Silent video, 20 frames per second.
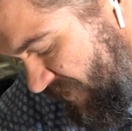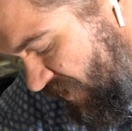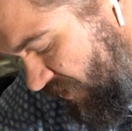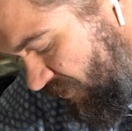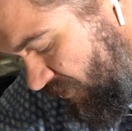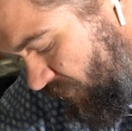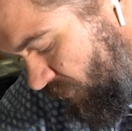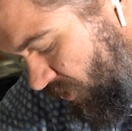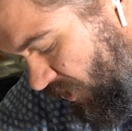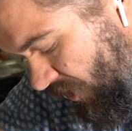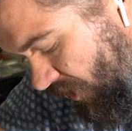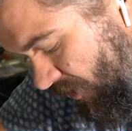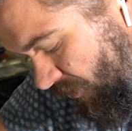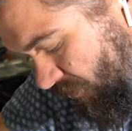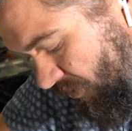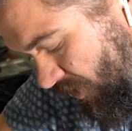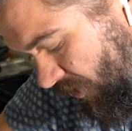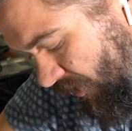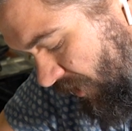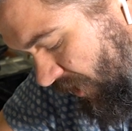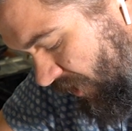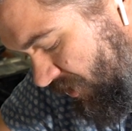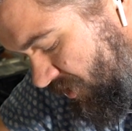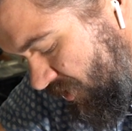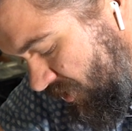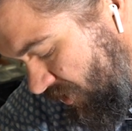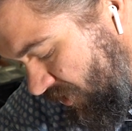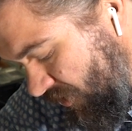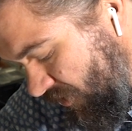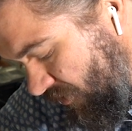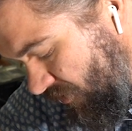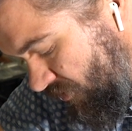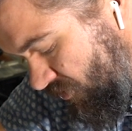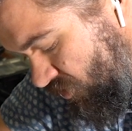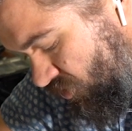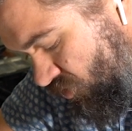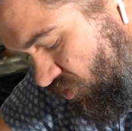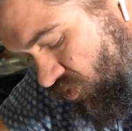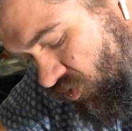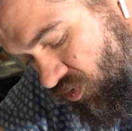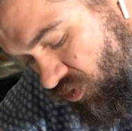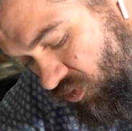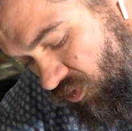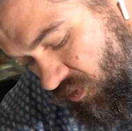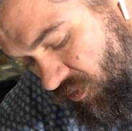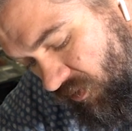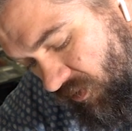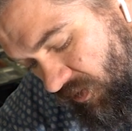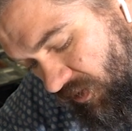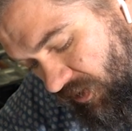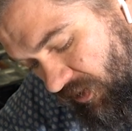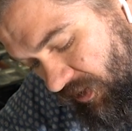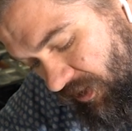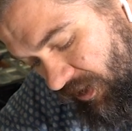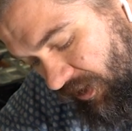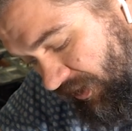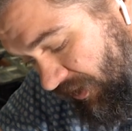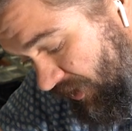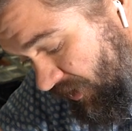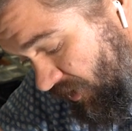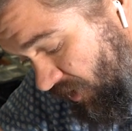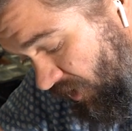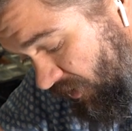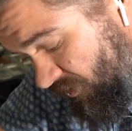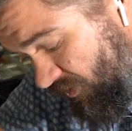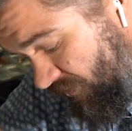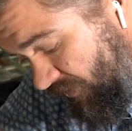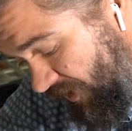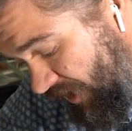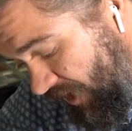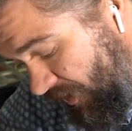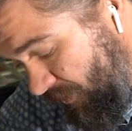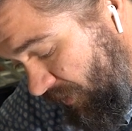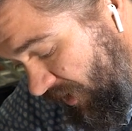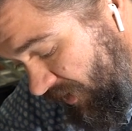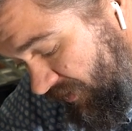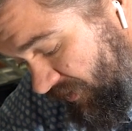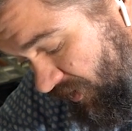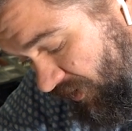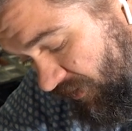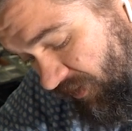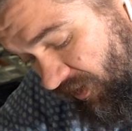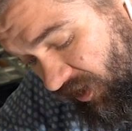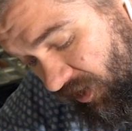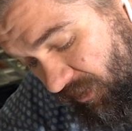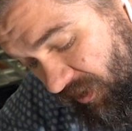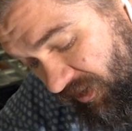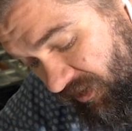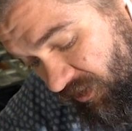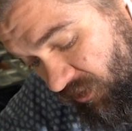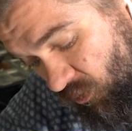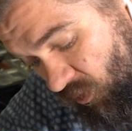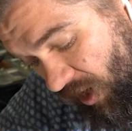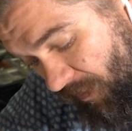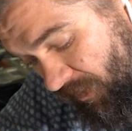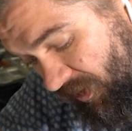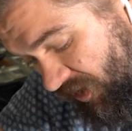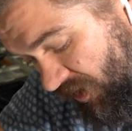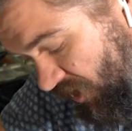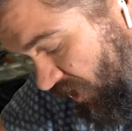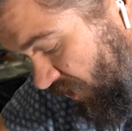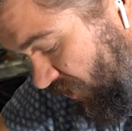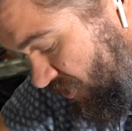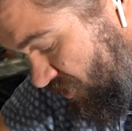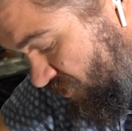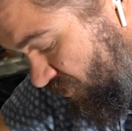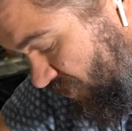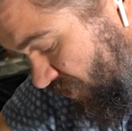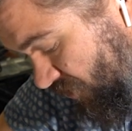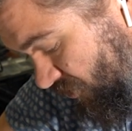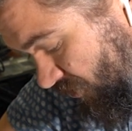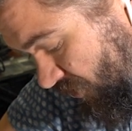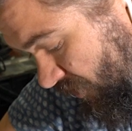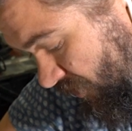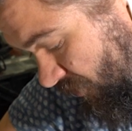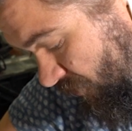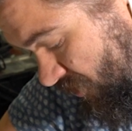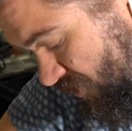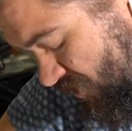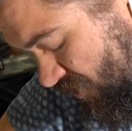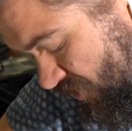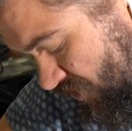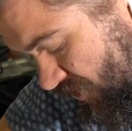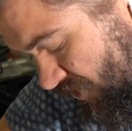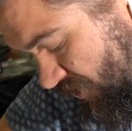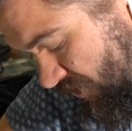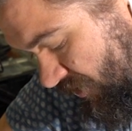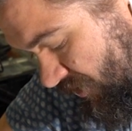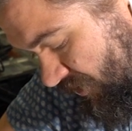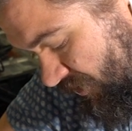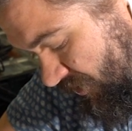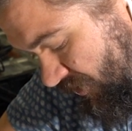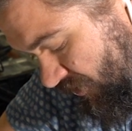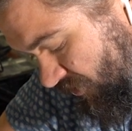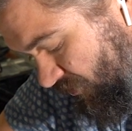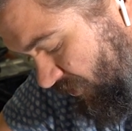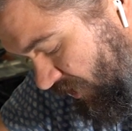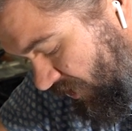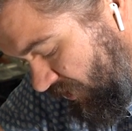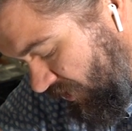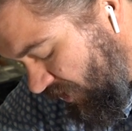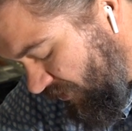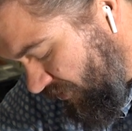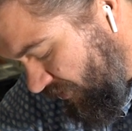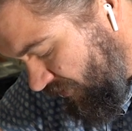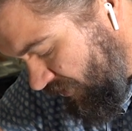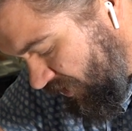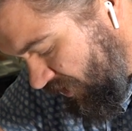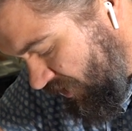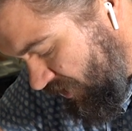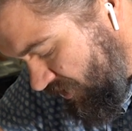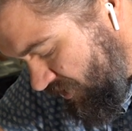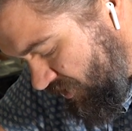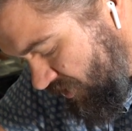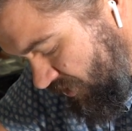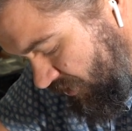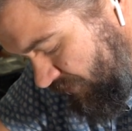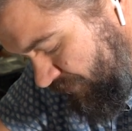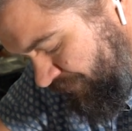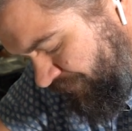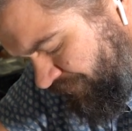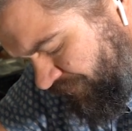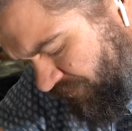A little more eyebrow action here. Again, also if I had pastels, I could be swapping colors really quickly, which does make life even easier.